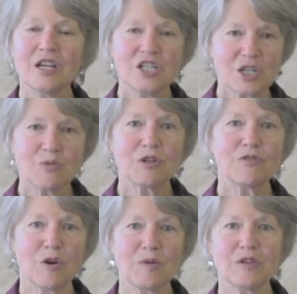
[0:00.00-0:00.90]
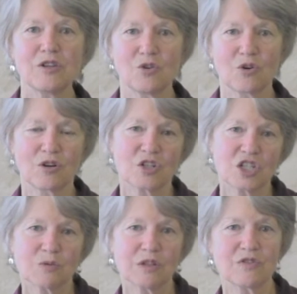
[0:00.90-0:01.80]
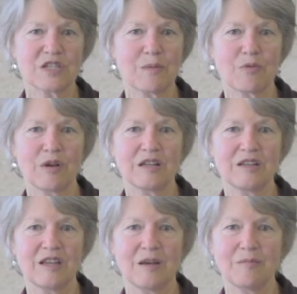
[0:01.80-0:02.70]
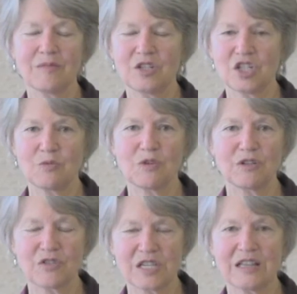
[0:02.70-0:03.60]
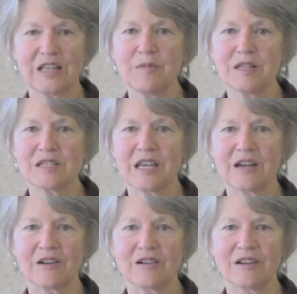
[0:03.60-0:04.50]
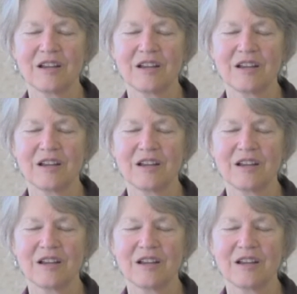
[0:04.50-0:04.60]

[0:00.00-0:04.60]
she would have opened the door and she would have separated them and she would have set limits there.